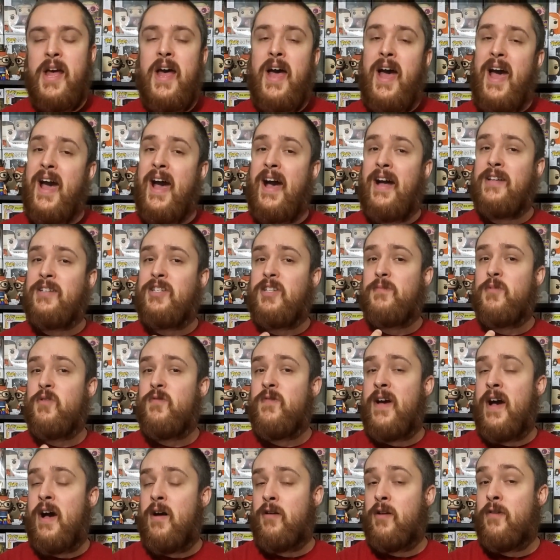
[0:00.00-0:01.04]
had to move
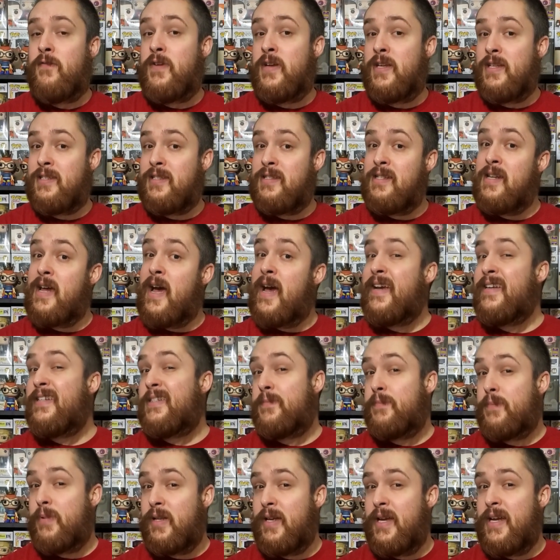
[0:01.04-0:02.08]
out of his nice
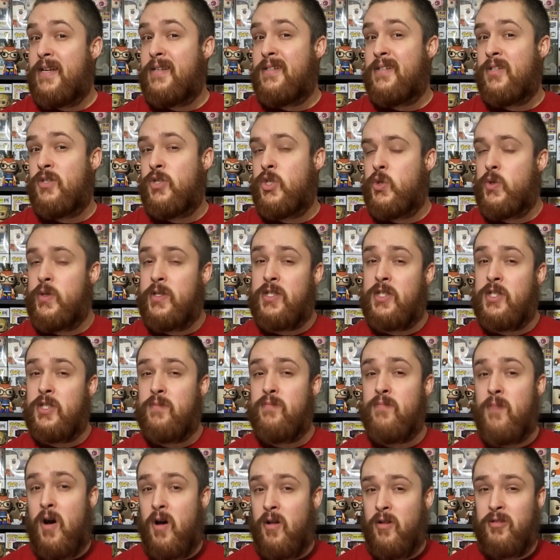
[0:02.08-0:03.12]
place into a
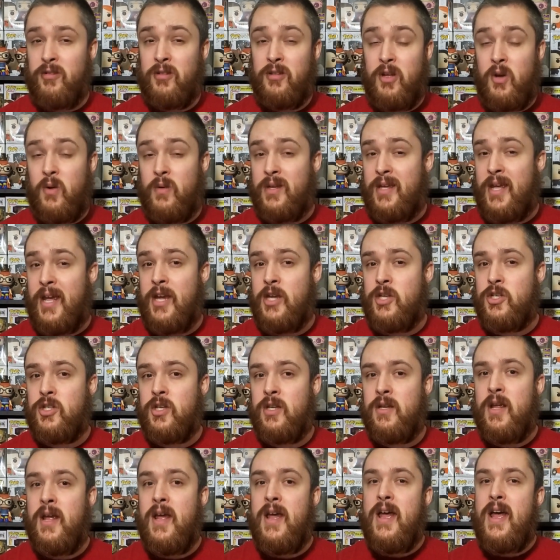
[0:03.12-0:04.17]
smaller
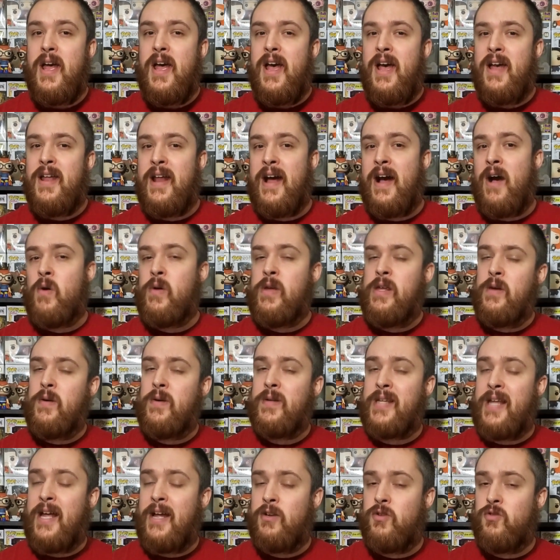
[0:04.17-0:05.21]
location, and how he was
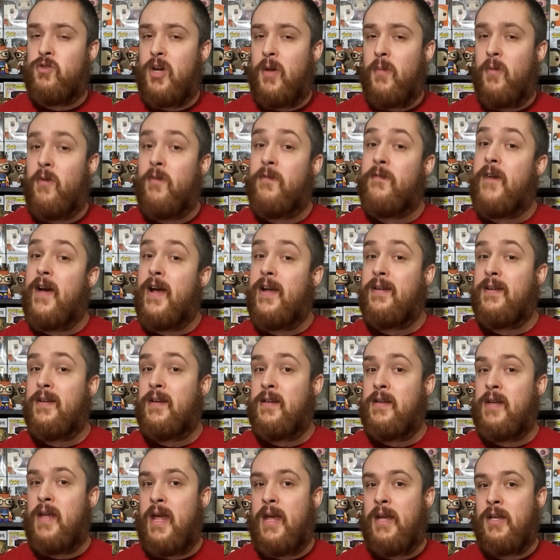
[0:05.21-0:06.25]
had trouble
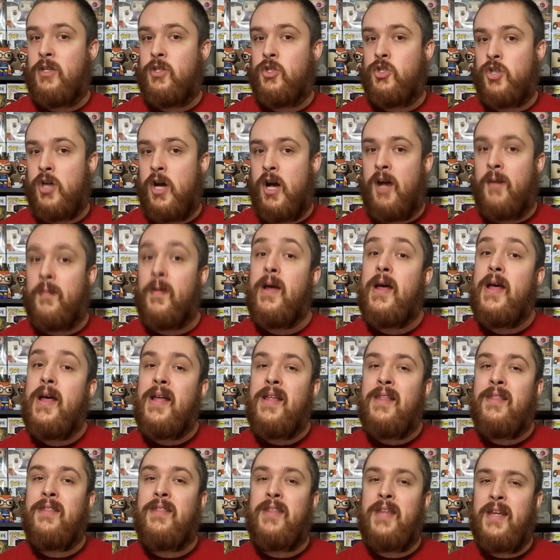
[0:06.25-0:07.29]
finding a job.
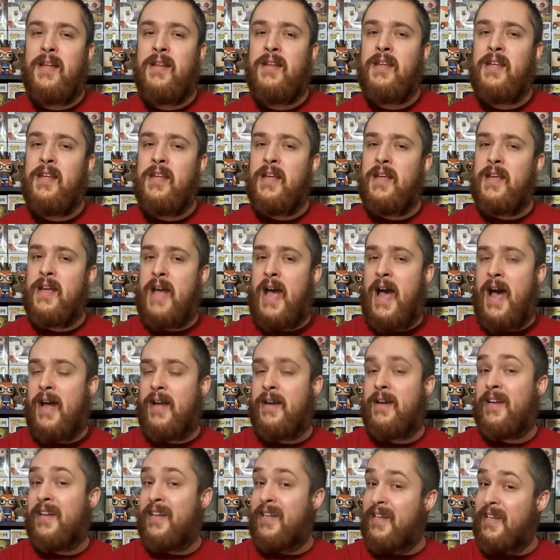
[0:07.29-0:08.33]
Then he had
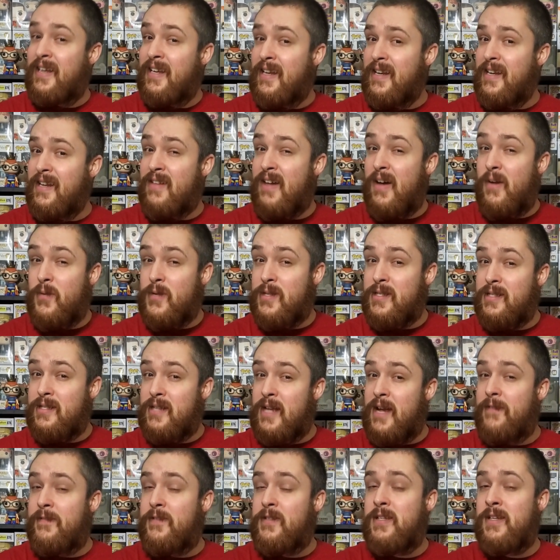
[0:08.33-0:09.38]
a key that was
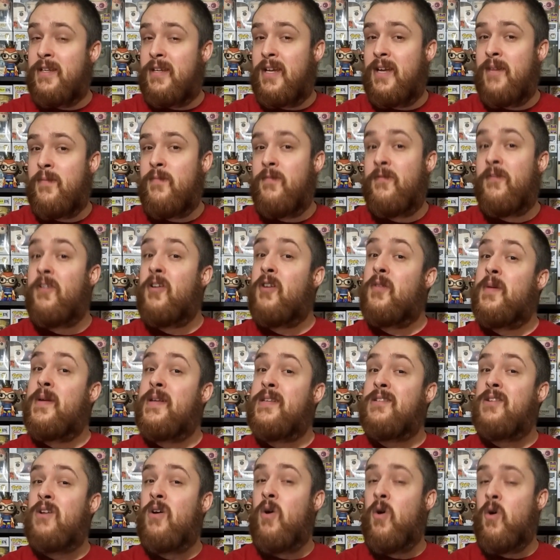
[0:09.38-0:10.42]
left to him from
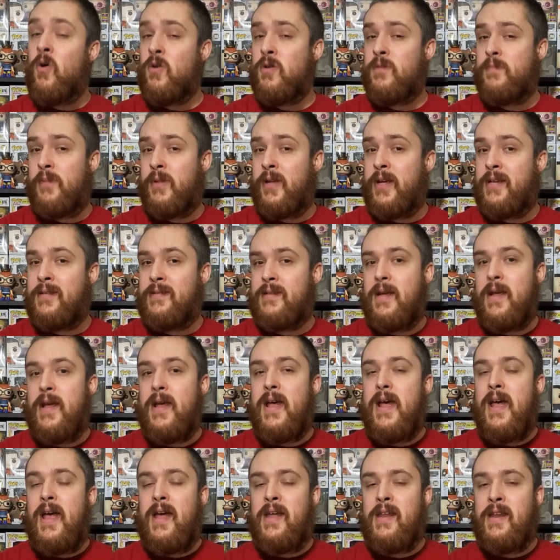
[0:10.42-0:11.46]
his old place,
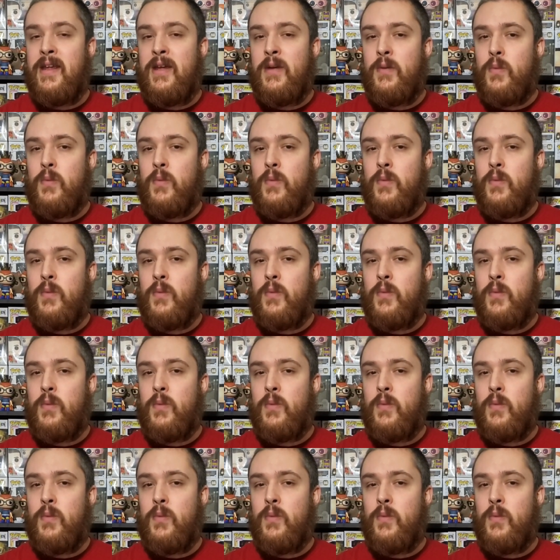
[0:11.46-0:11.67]
and he